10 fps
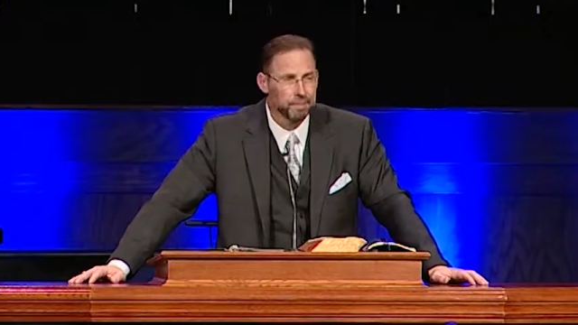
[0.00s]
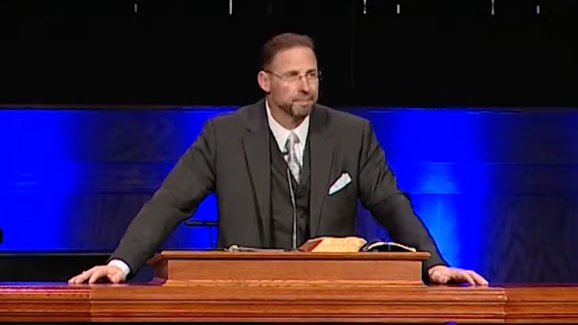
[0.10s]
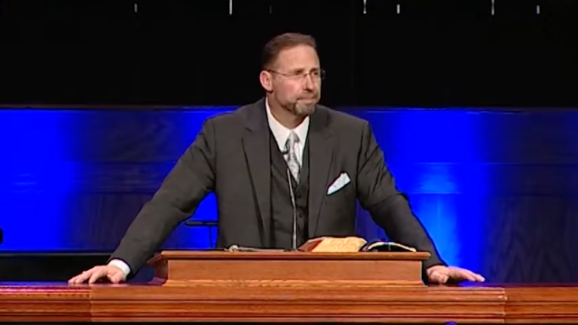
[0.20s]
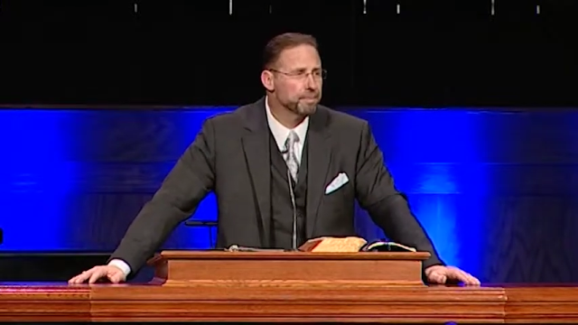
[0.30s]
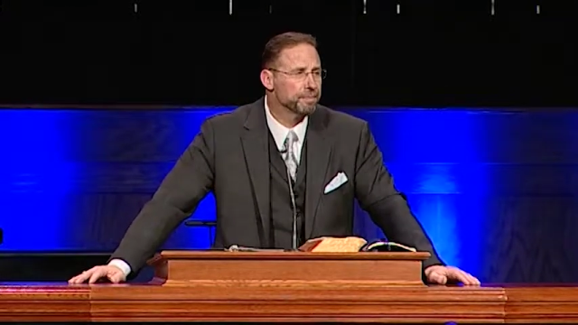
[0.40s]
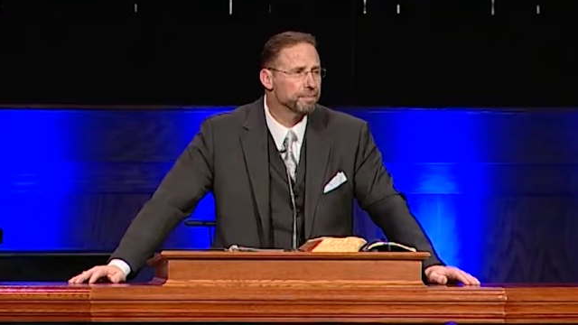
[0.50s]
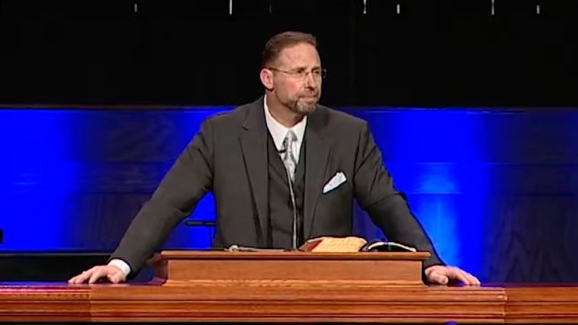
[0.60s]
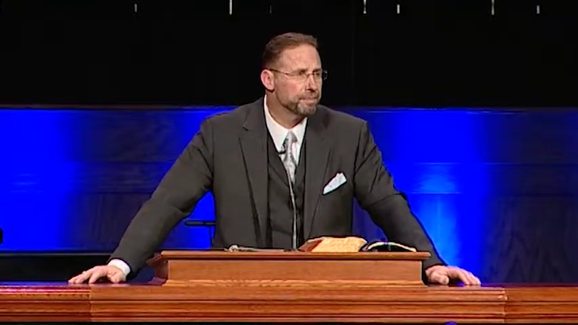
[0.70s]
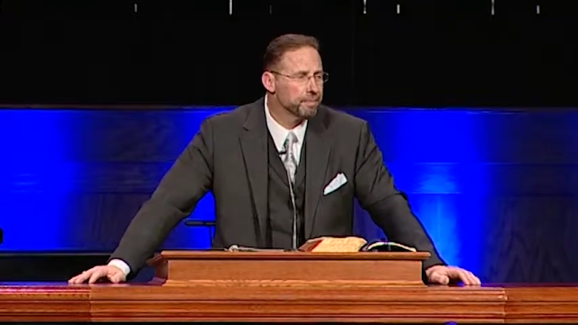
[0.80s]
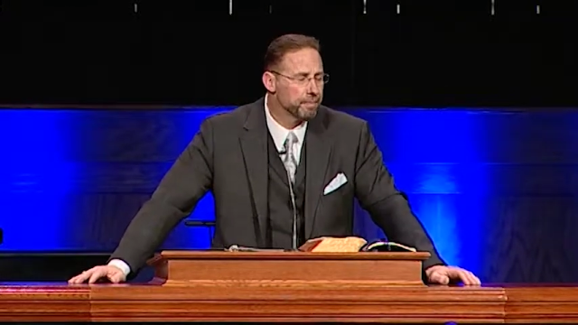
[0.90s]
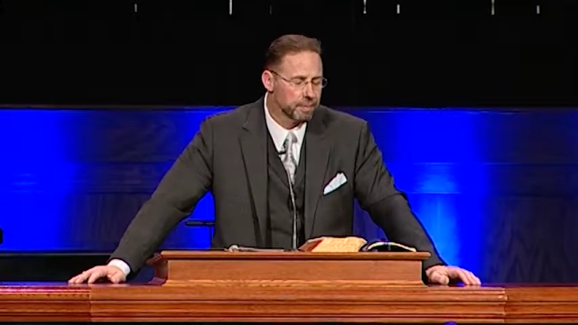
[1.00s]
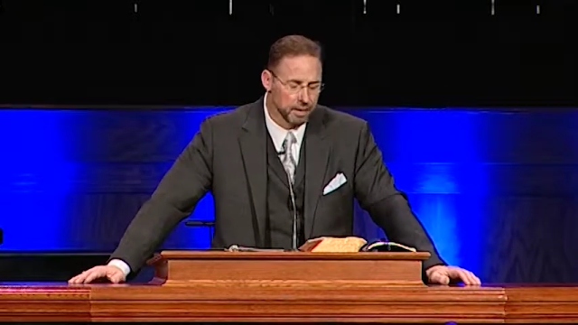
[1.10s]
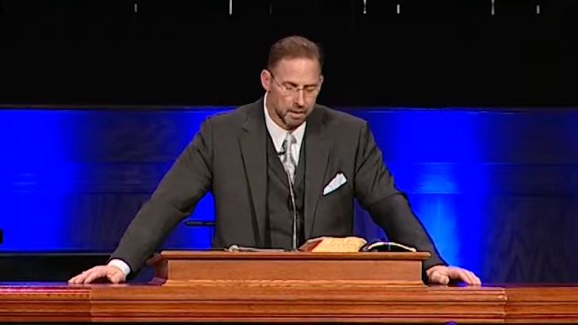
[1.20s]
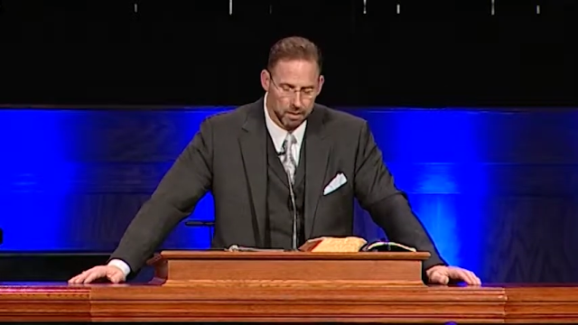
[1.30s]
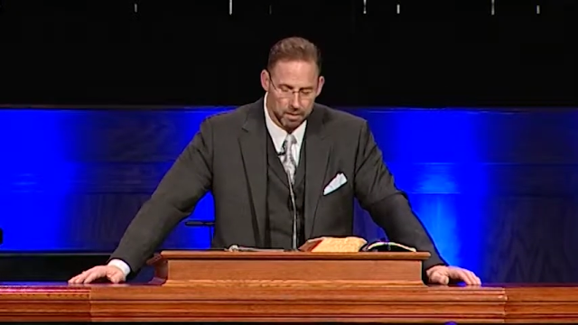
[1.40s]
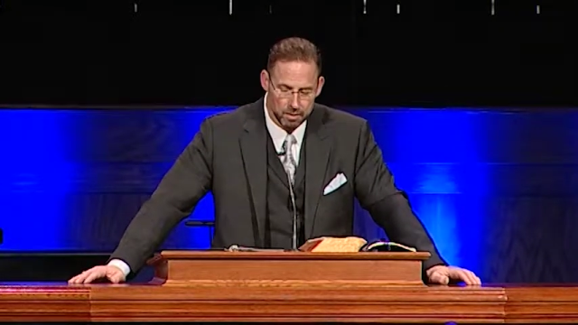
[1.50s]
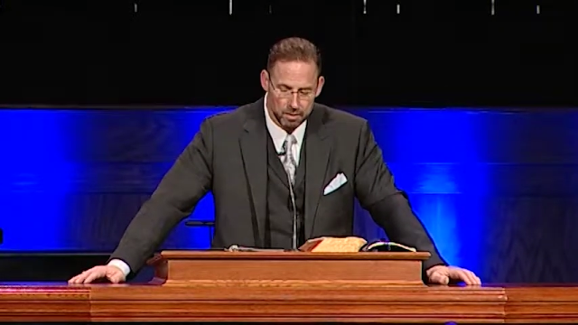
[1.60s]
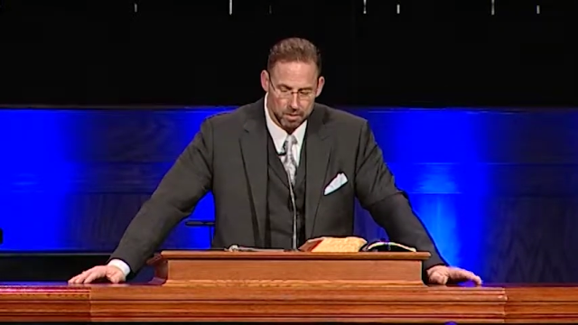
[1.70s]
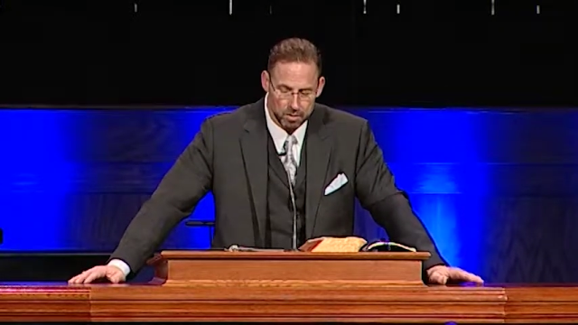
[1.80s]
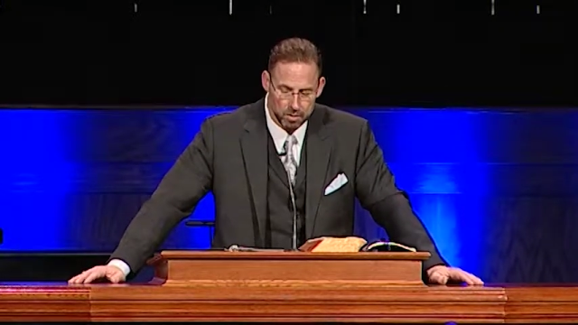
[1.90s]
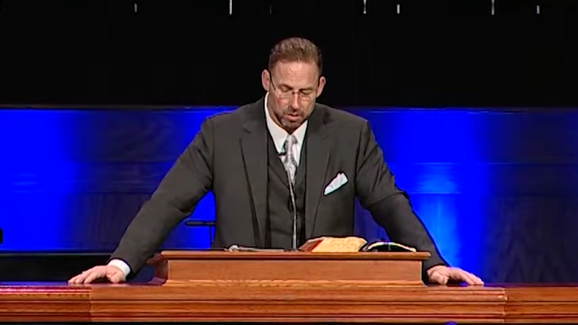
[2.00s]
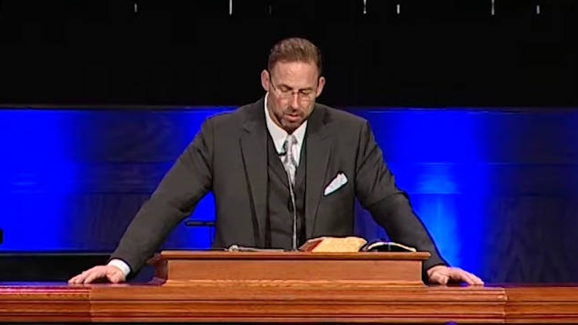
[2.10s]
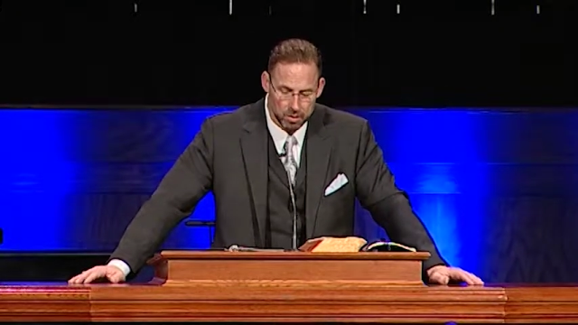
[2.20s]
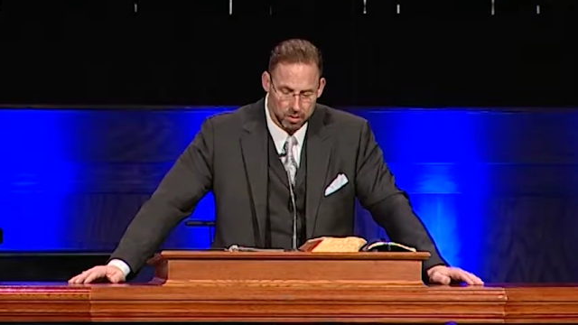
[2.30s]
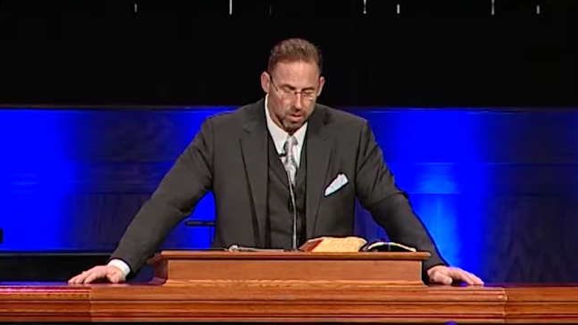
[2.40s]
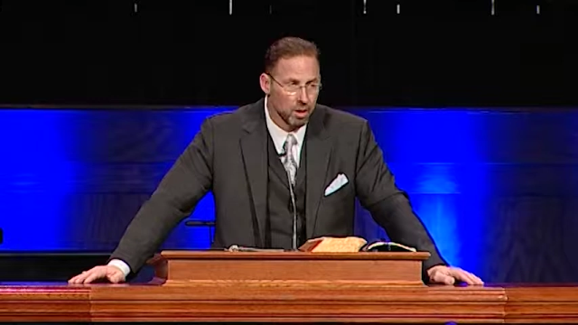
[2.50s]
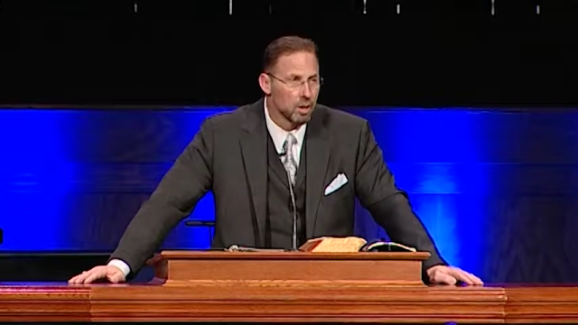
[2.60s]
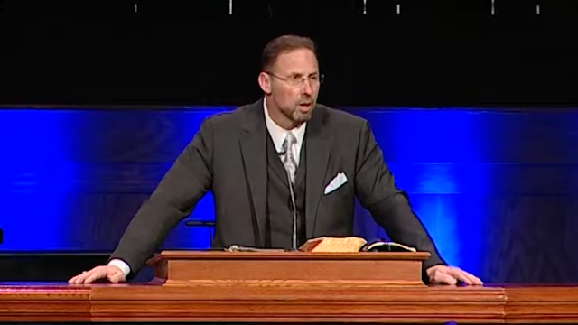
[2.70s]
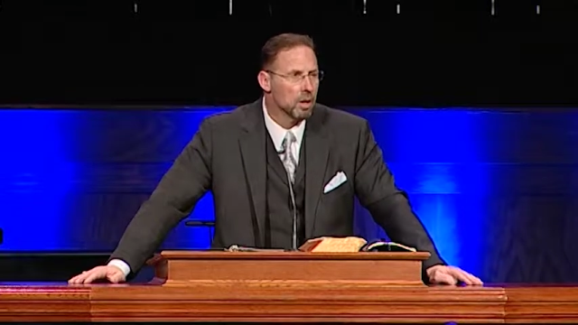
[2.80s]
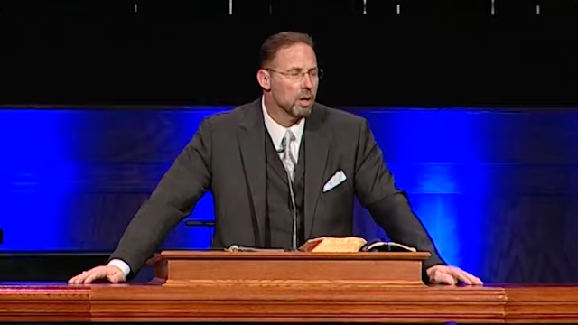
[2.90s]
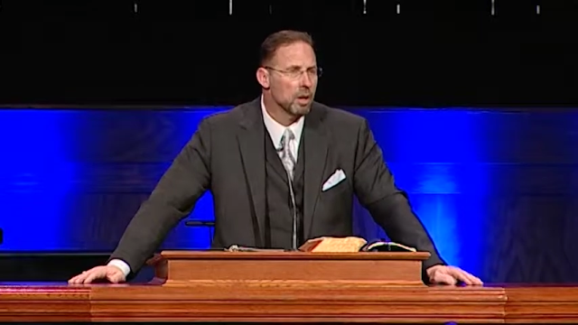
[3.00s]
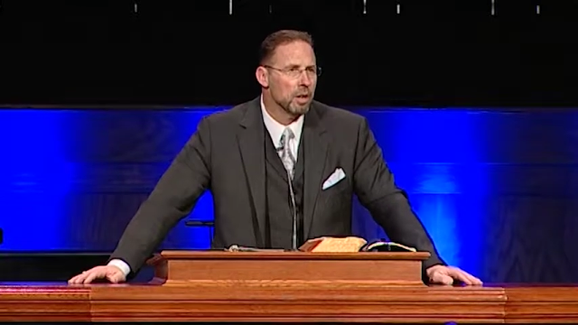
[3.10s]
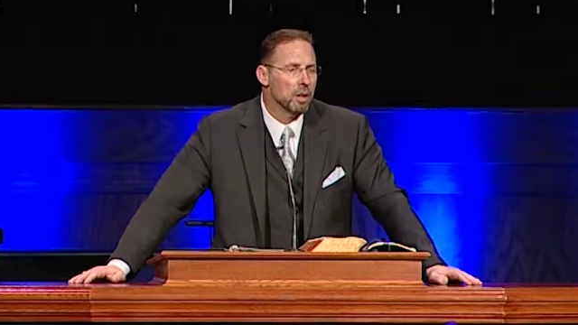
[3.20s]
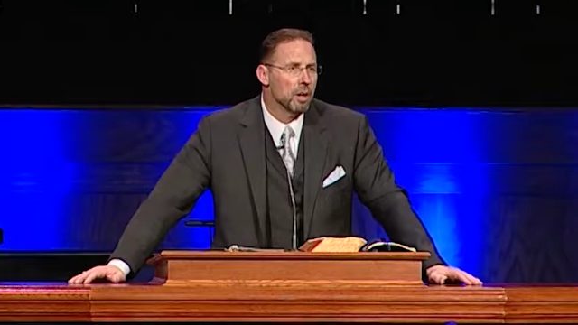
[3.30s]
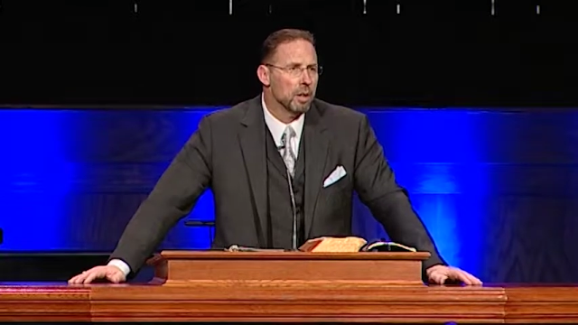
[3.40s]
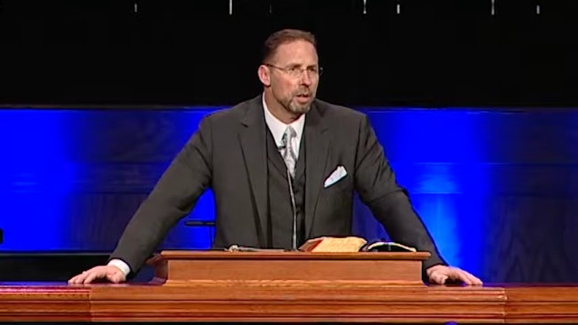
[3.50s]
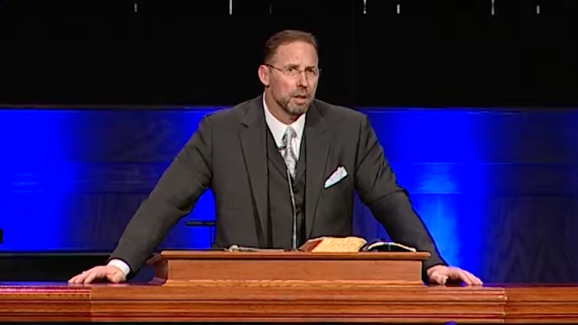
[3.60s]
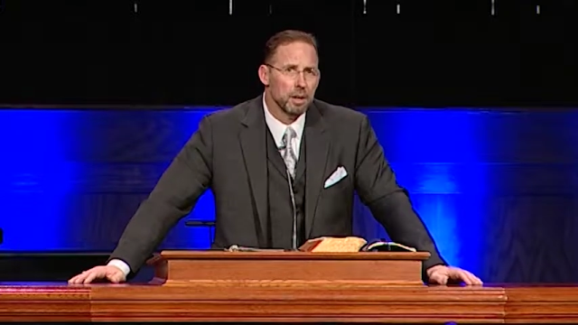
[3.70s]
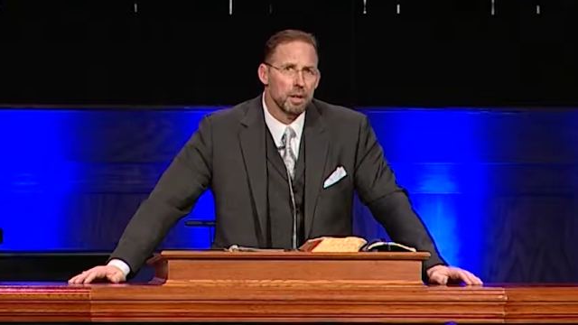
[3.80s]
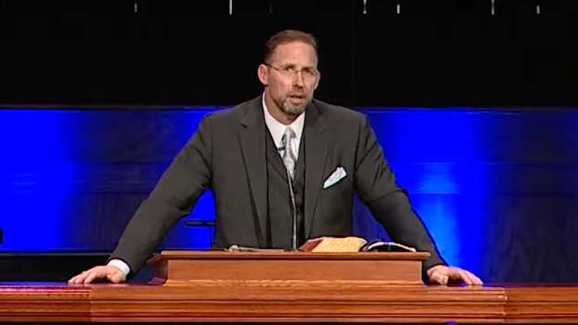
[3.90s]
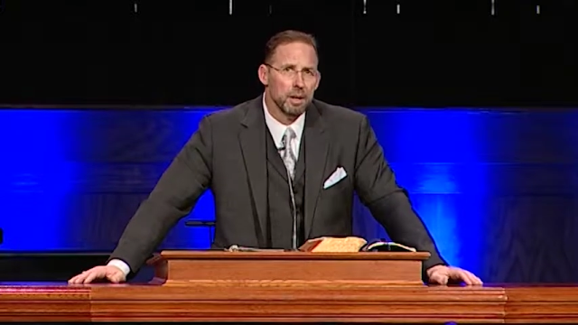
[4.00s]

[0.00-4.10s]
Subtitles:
[no speech]